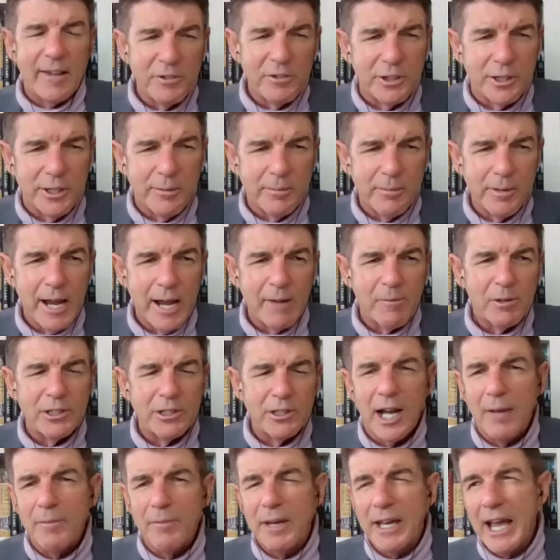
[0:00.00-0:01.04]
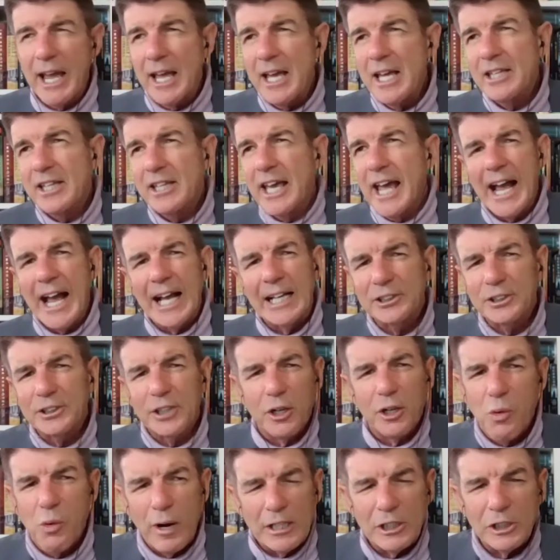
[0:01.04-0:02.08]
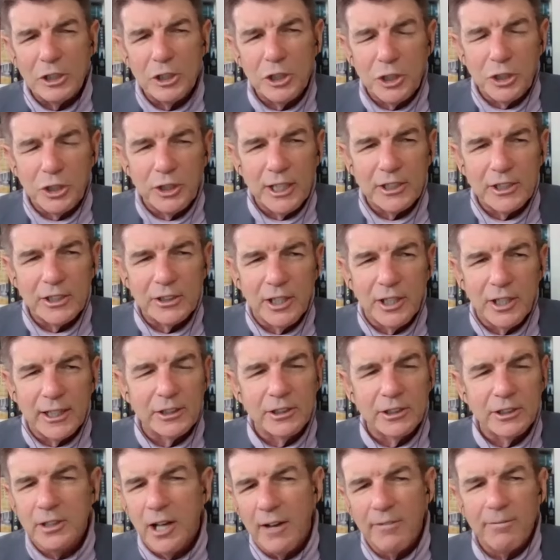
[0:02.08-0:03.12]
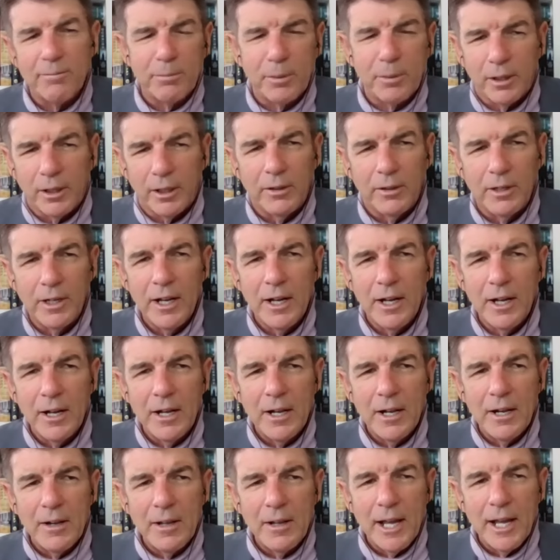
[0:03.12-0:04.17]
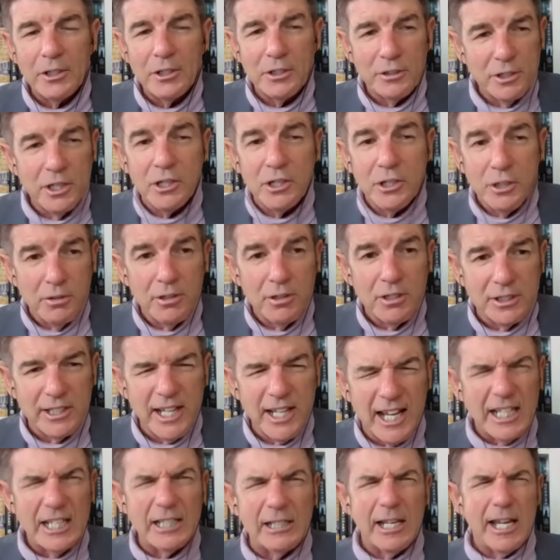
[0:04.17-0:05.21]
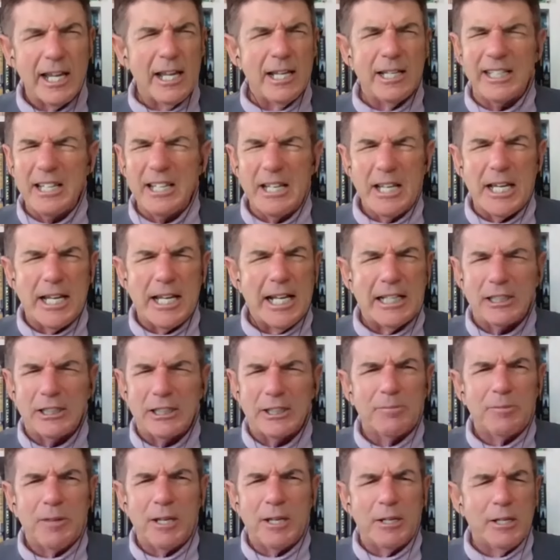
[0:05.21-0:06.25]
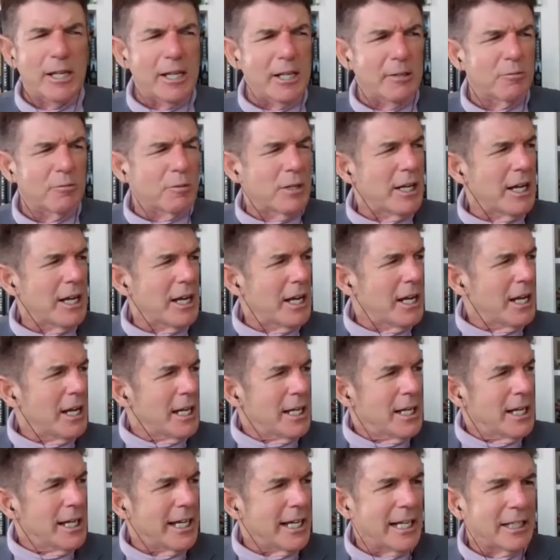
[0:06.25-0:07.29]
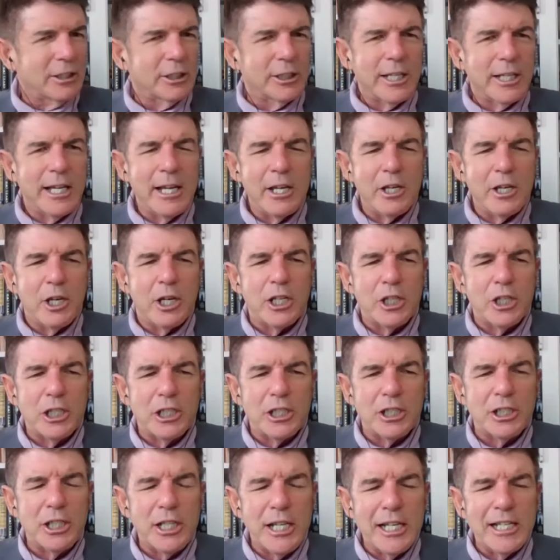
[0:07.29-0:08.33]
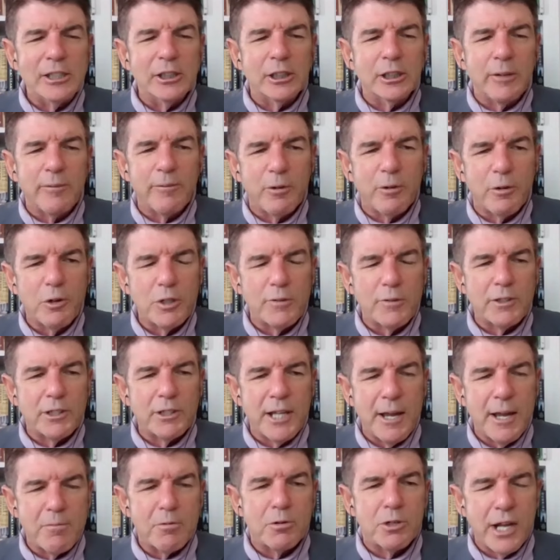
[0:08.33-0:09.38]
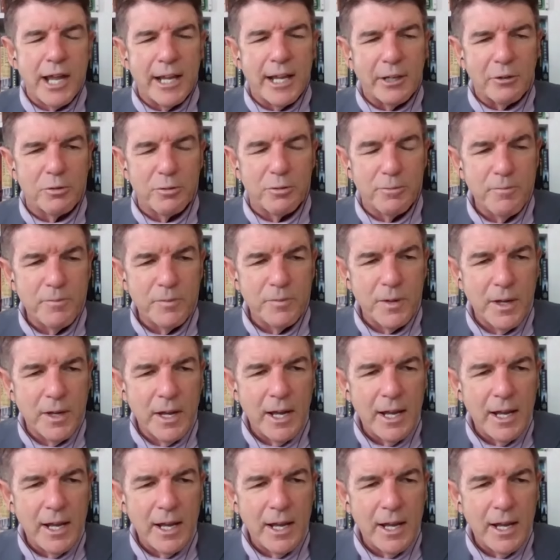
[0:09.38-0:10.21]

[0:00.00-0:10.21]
gives them every time they ask a question that's not a softball. And you notice that he gets you can just see he's on the verge of a temper tantrum